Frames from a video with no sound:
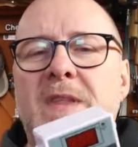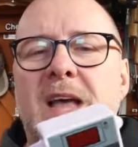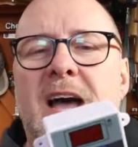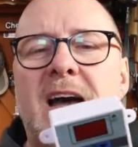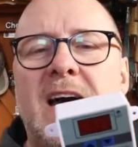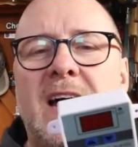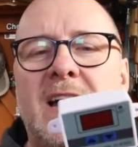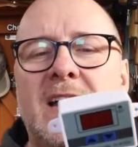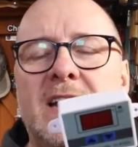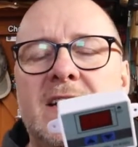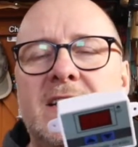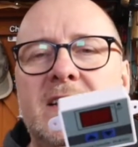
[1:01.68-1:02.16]

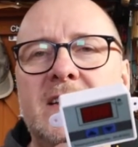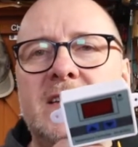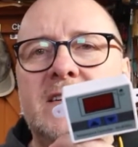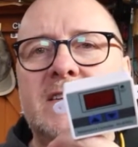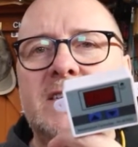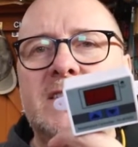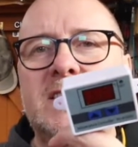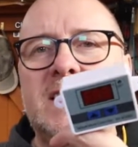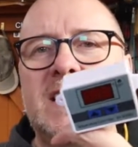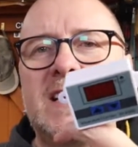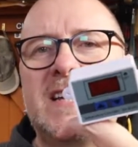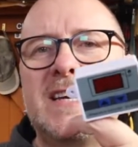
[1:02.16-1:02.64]

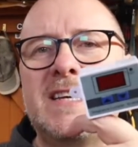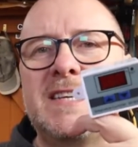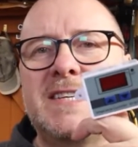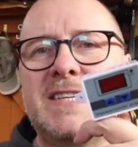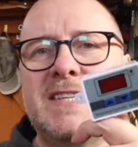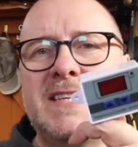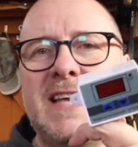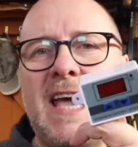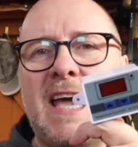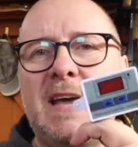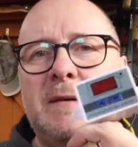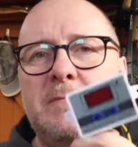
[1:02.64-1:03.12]
and a
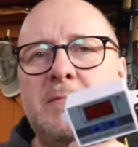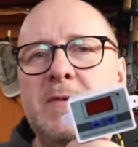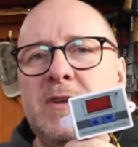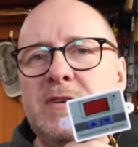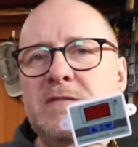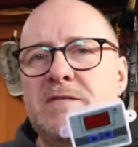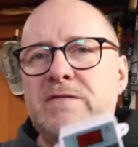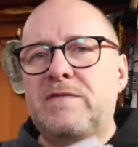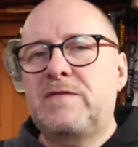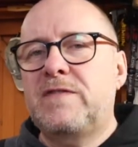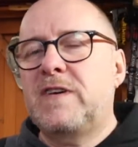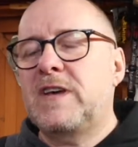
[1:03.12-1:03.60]

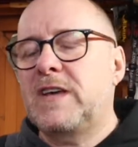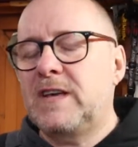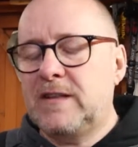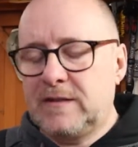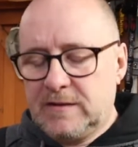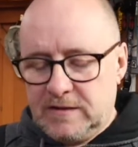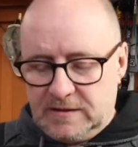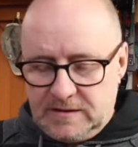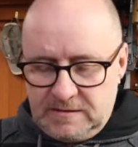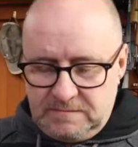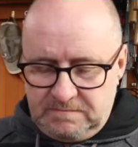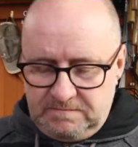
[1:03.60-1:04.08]
segment
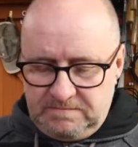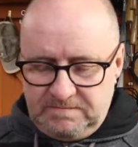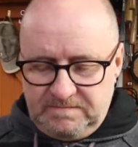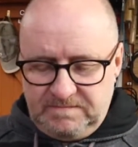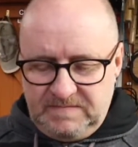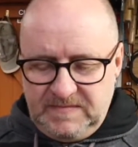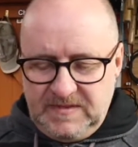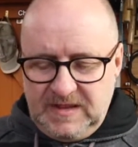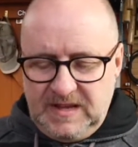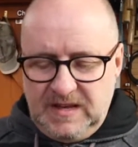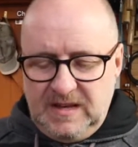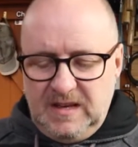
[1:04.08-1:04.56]
failed.
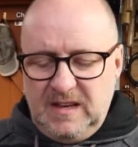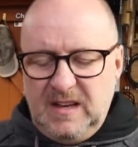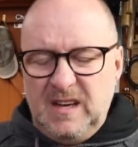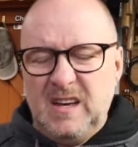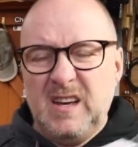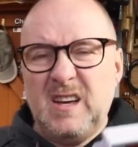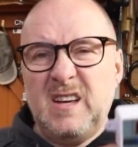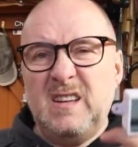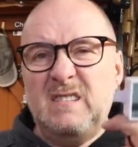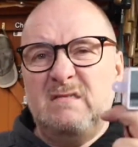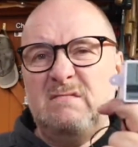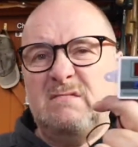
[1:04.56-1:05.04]

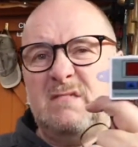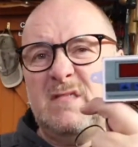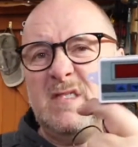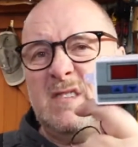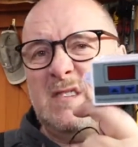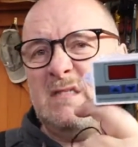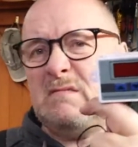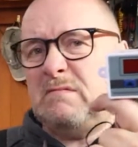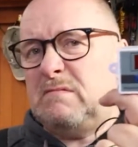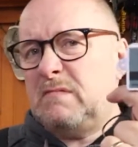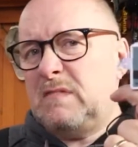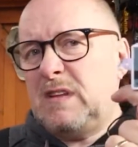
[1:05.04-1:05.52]

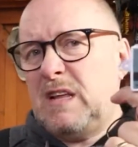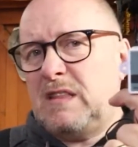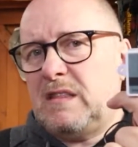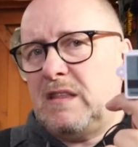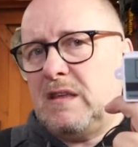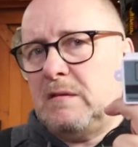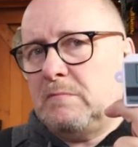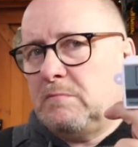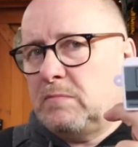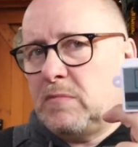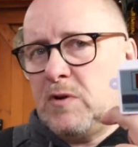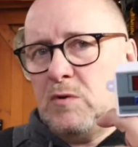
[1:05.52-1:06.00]
And
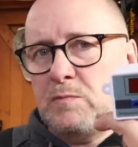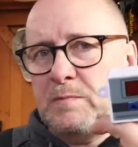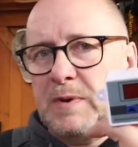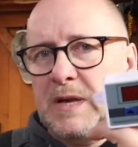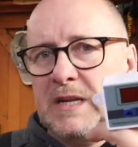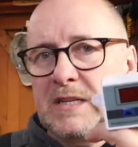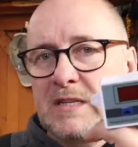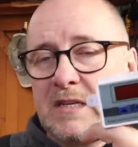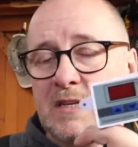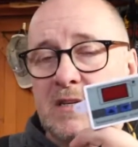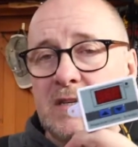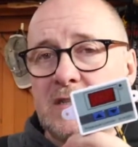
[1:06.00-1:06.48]
nothing, no
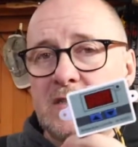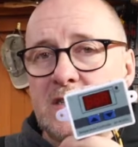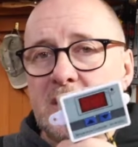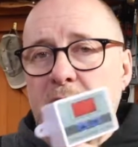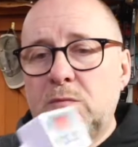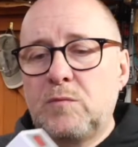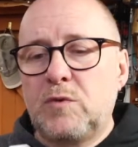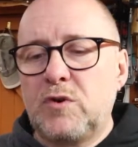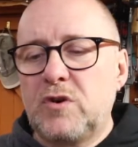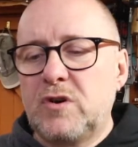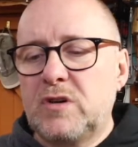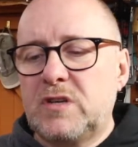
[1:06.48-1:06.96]
big deal,
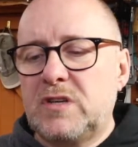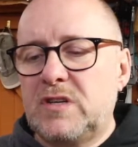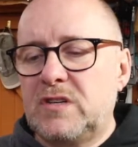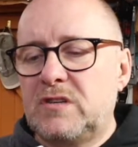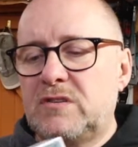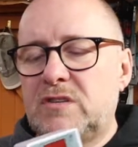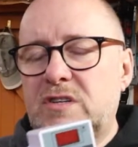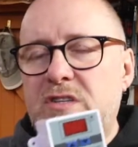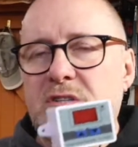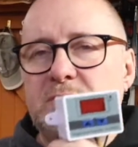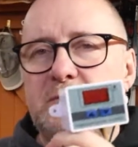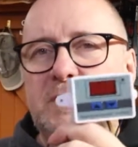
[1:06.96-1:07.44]
still worked.
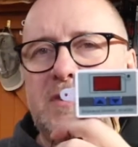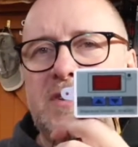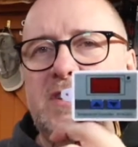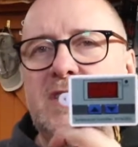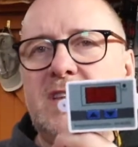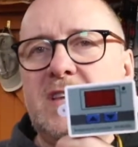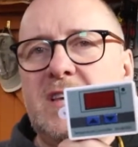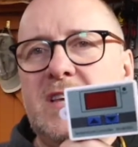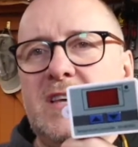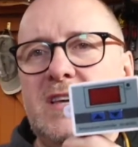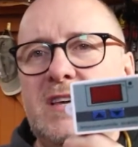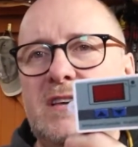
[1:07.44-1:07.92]
It's just one
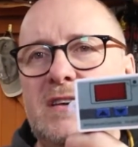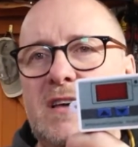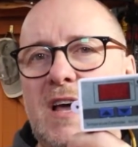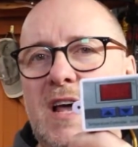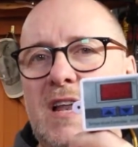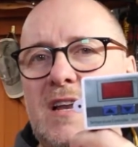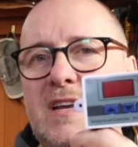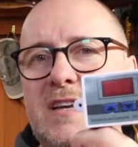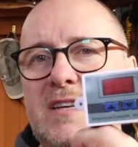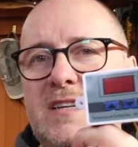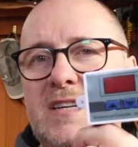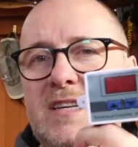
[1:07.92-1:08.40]
of the
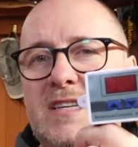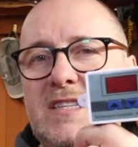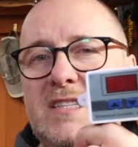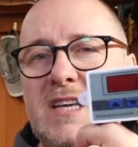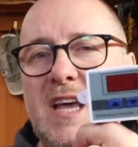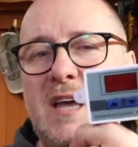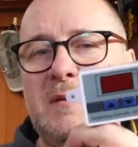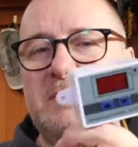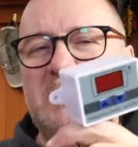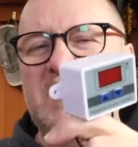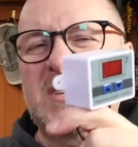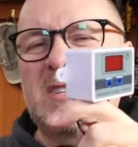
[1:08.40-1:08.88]
LED
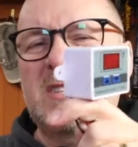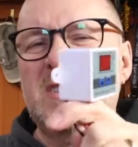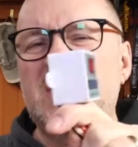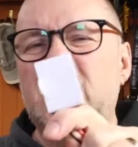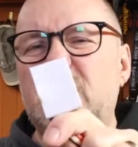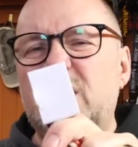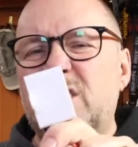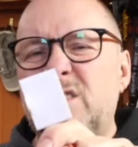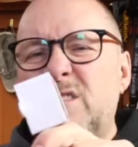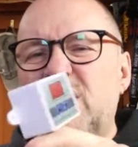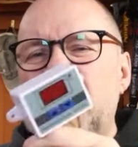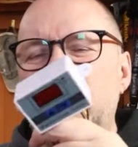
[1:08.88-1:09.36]
segments.
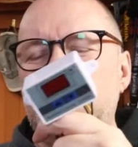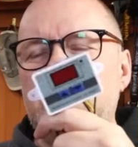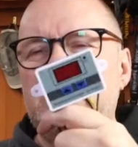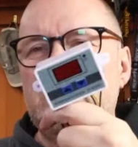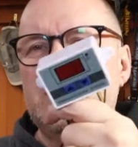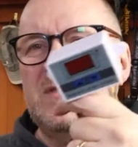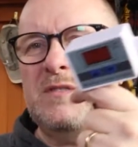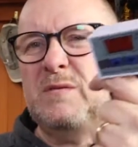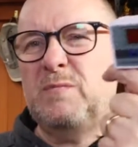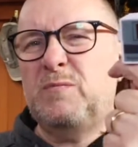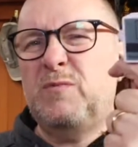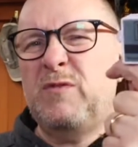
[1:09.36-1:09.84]
And because
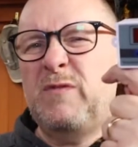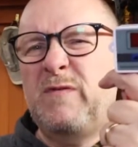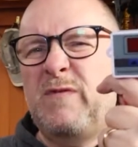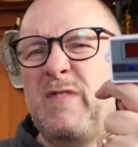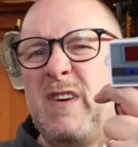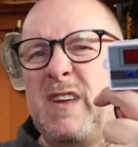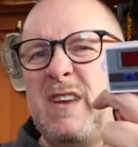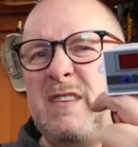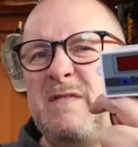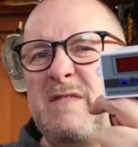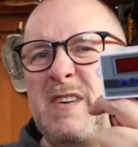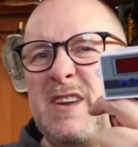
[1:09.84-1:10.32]
these were
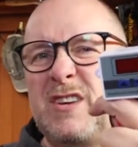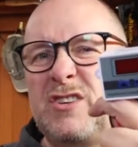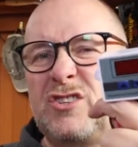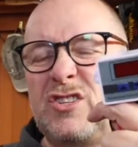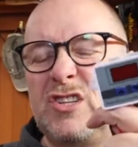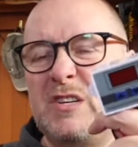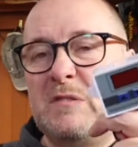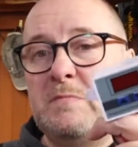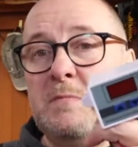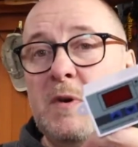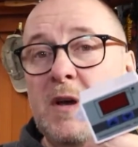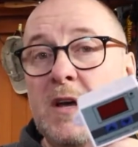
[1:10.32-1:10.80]
very, very
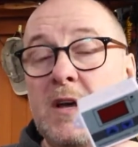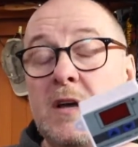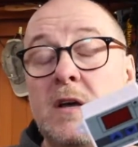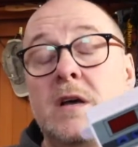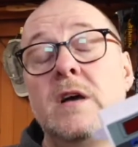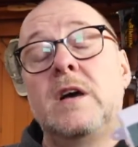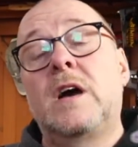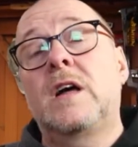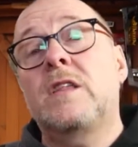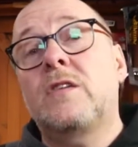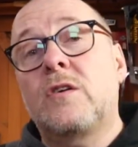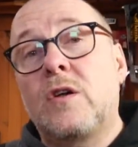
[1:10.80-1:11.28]
cheap,
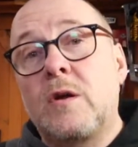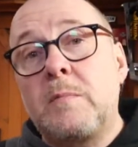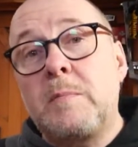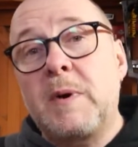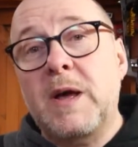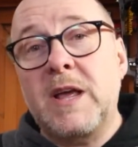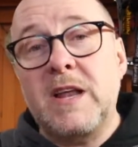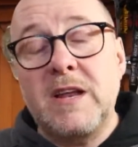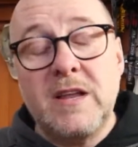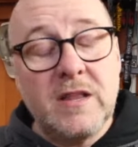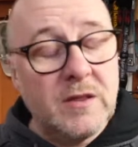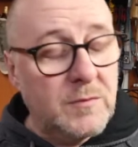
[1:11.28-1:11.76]
I thought I'd
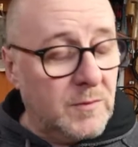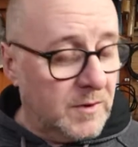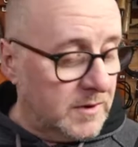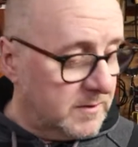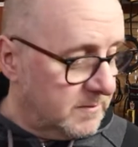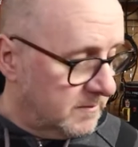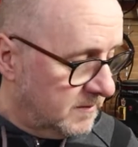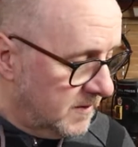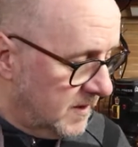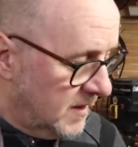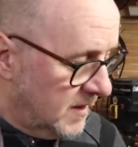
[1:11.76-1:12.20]
buy another one.